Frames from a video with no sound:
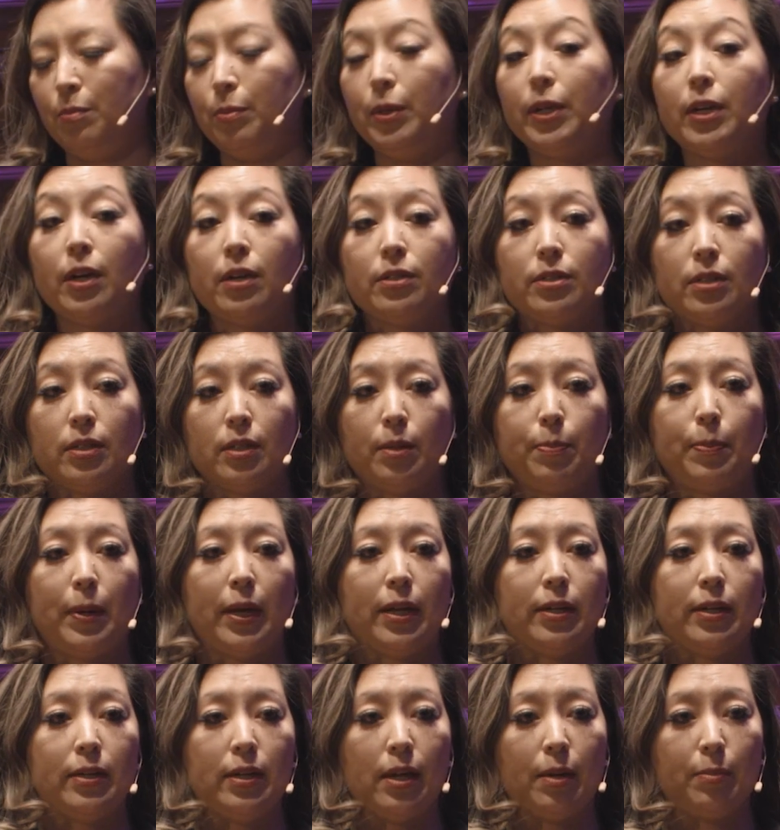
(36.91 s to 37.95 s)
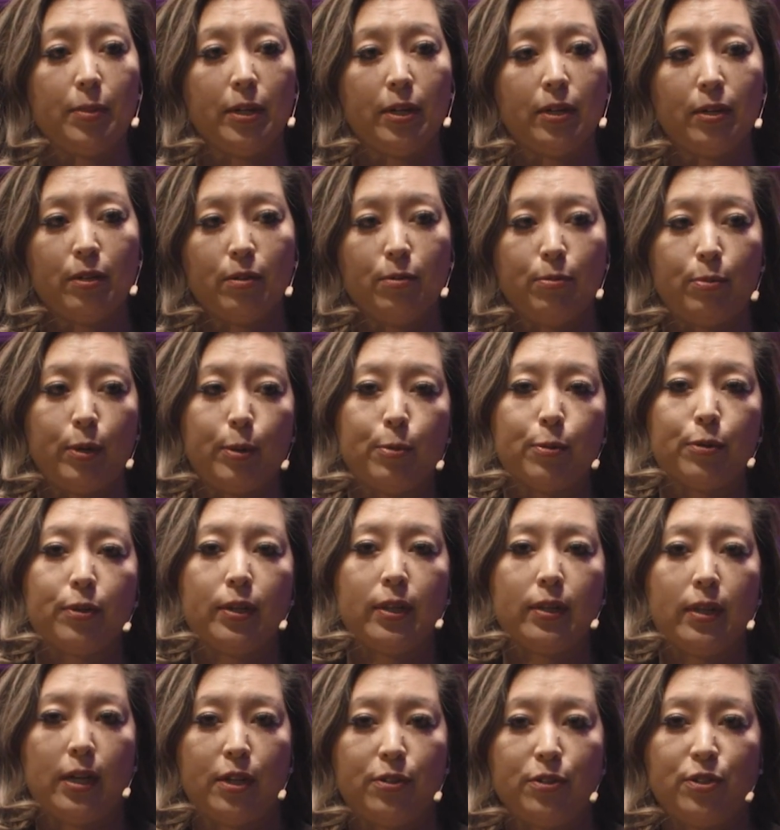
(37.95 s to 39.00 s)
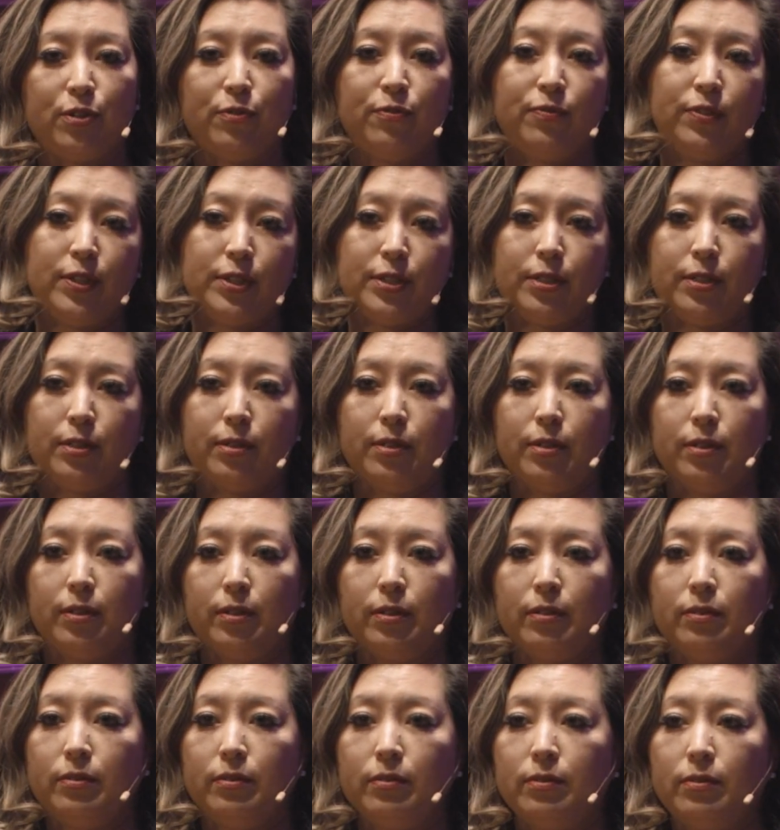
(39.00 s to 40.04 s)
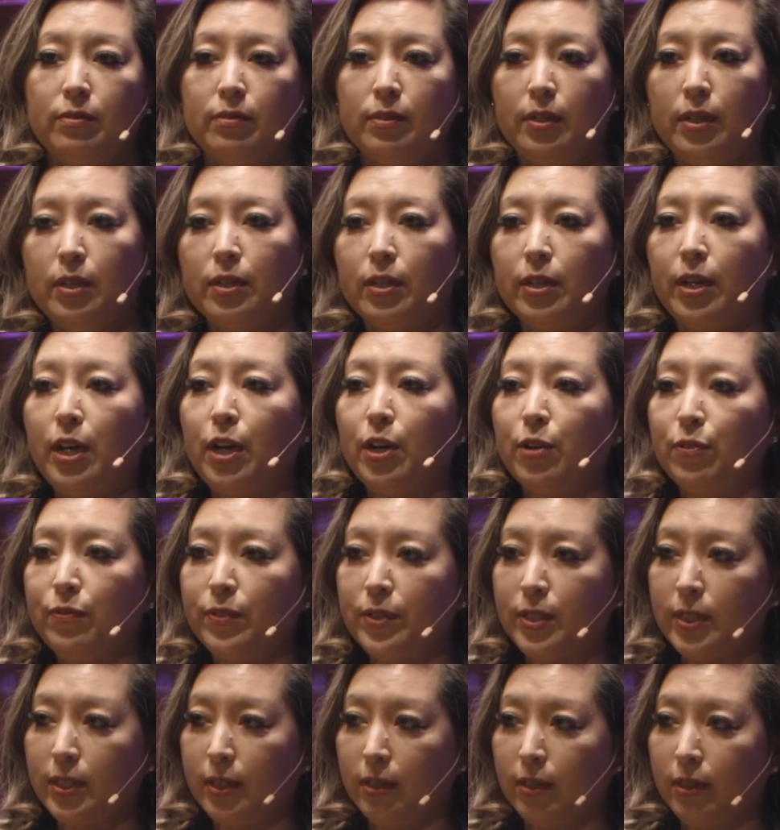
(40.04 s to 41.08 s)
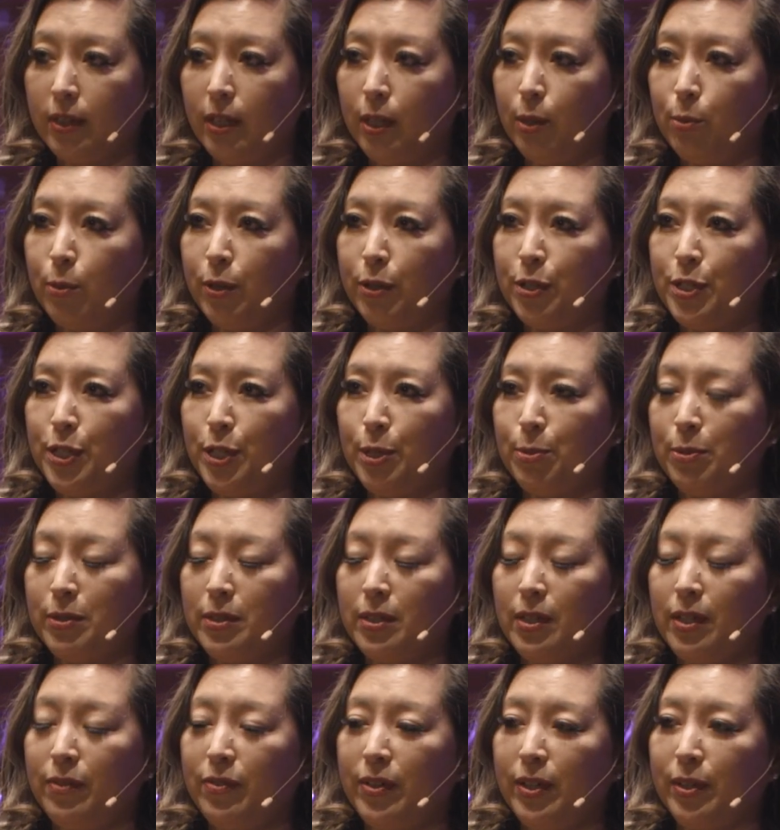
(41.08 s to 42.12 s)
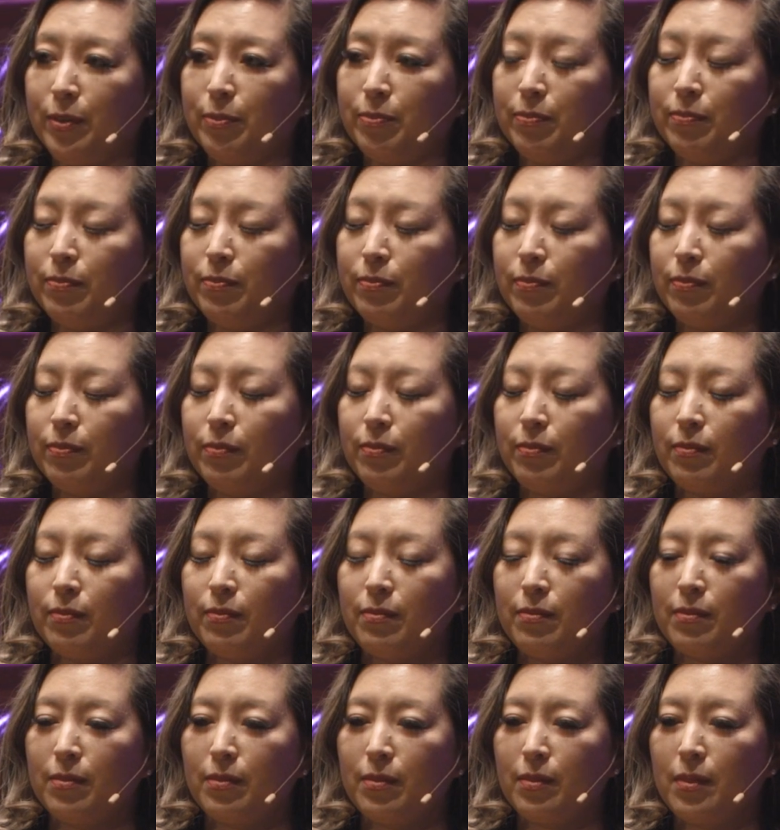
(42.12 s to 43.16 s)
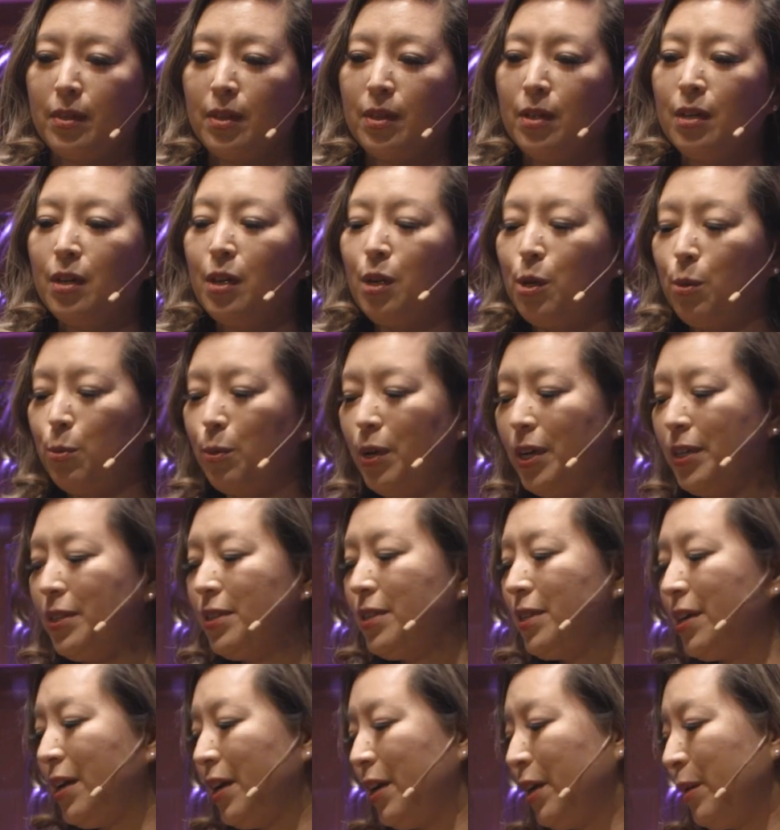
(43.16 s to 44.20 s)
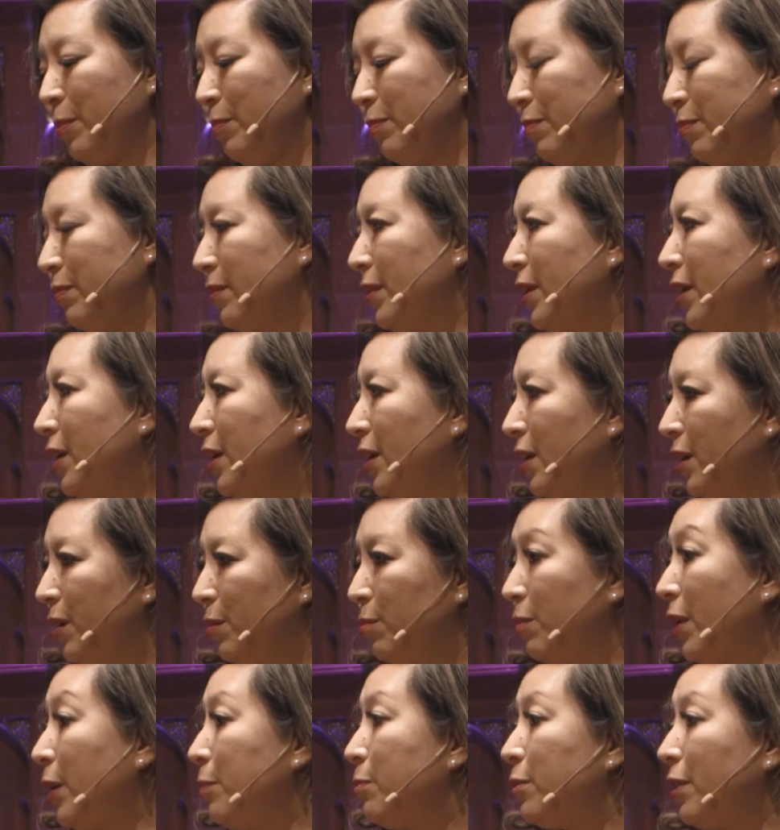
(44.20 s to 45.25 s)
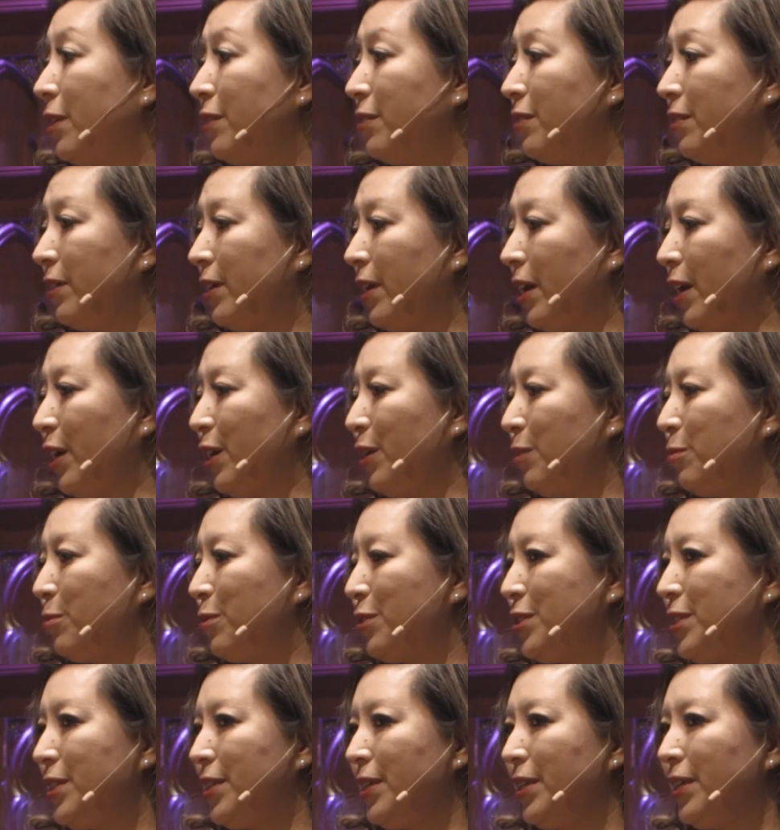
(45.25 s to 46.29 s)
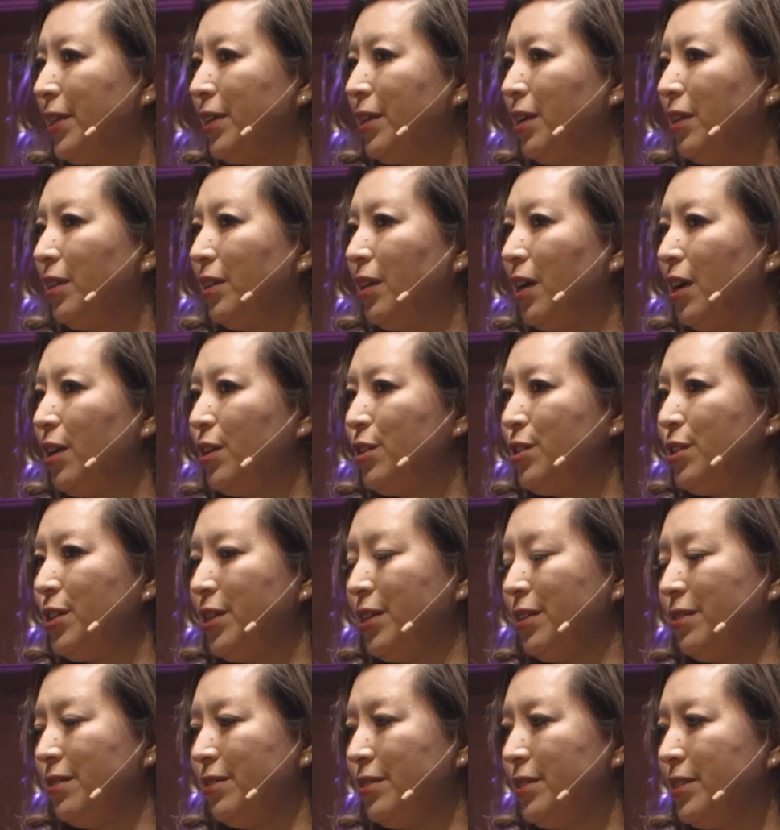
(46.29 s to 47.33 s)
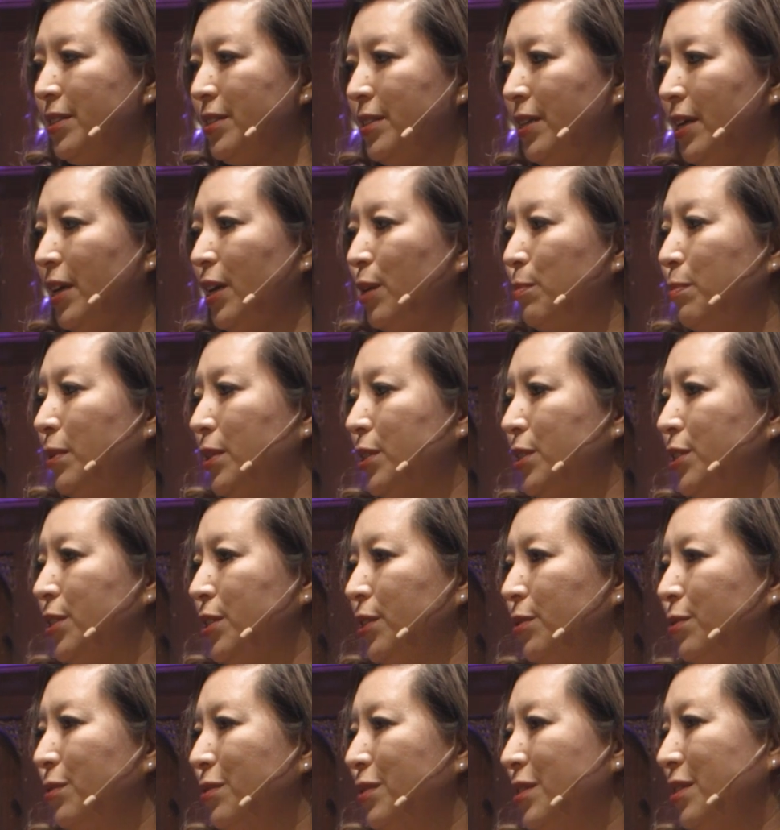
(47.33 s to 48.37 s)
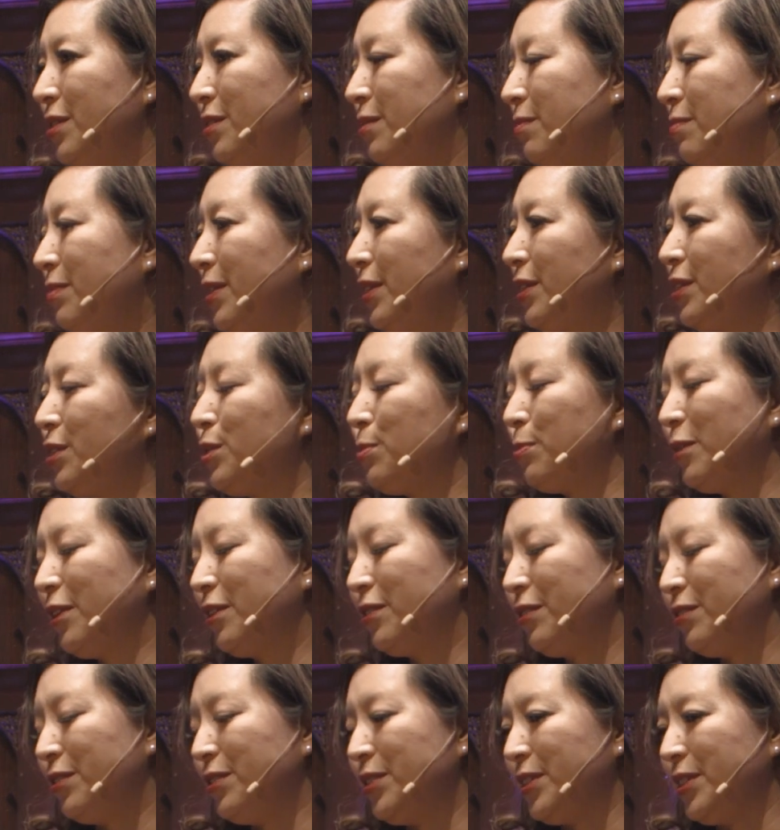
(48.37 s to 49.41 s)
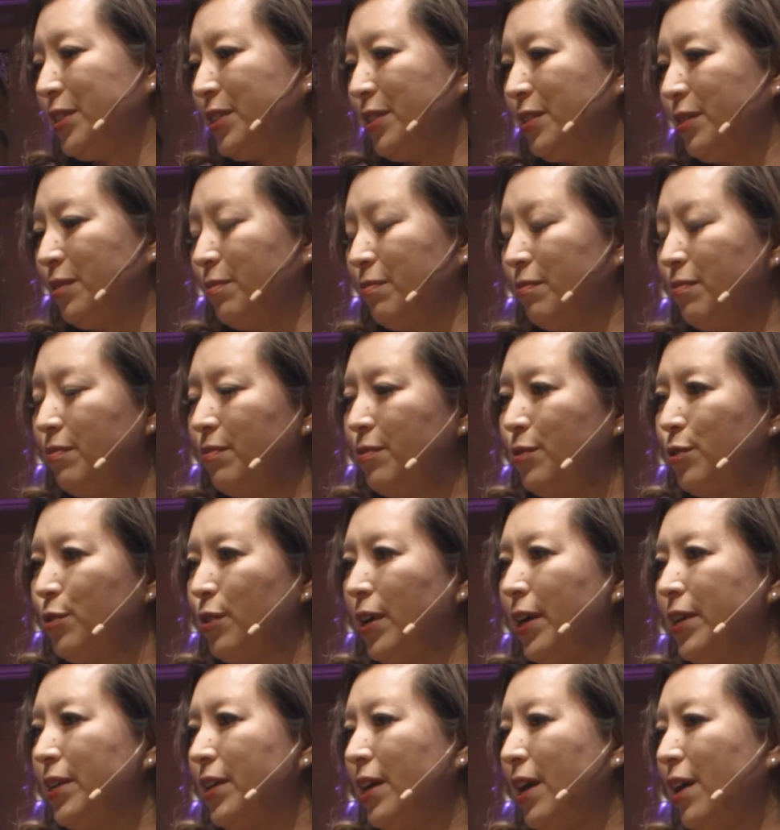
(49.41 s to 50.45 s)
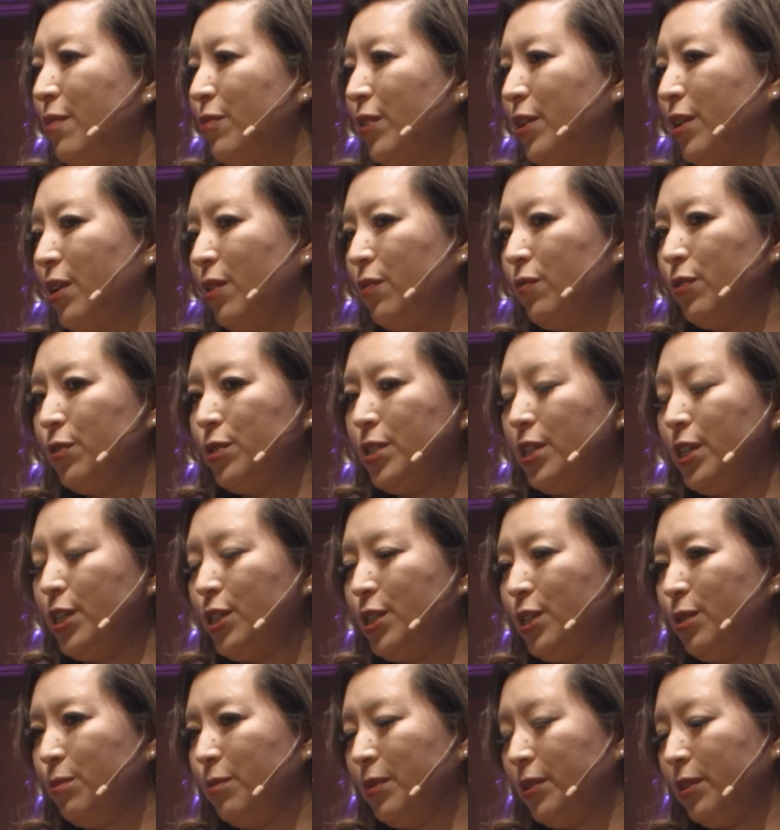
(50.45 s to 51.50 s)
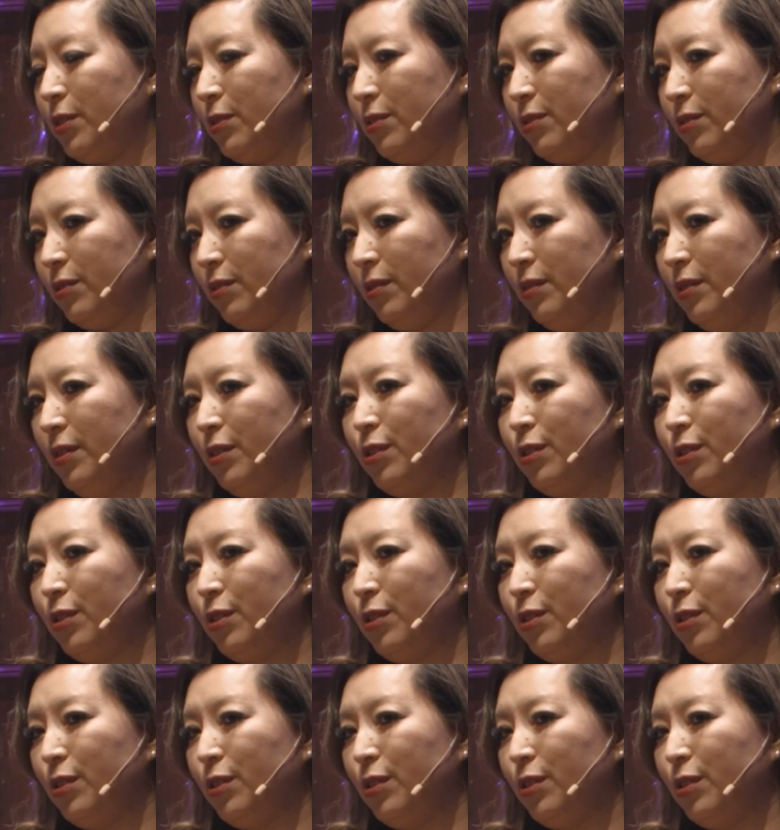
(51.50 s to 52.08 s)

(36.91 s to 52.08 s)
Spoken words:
Because of the pandemic, we weren't allowed to visit her in the care facility where she was living. One time, my brother and I were sitting on lawn chairs that had been soaked by the sprinkler system, trying to have a conversation with her